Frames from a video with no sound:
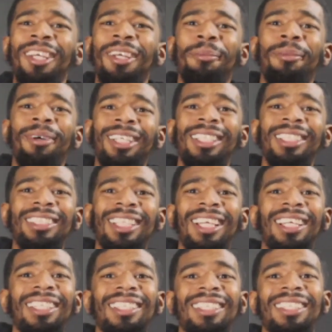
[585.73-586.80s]
But it's
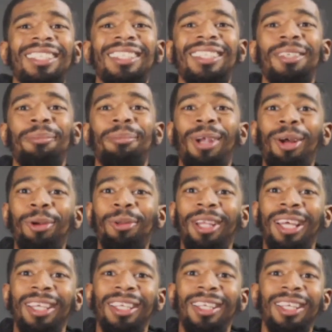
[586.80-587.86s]
like, bro,
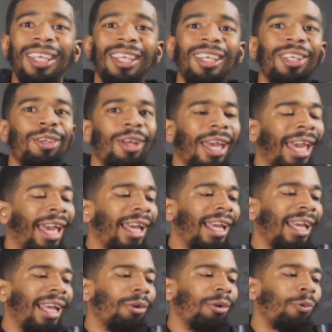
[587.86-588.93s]
like,
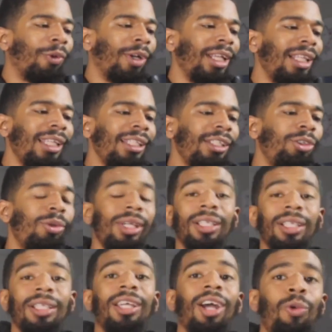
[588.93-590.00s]
really, you can
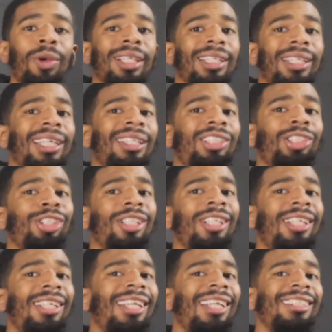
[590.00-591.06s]
go and get your
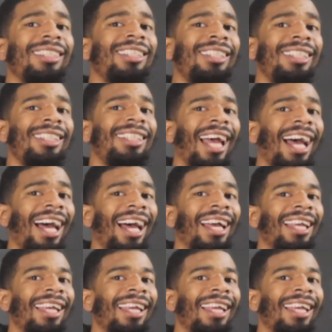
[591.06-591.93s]
gun as a good guy,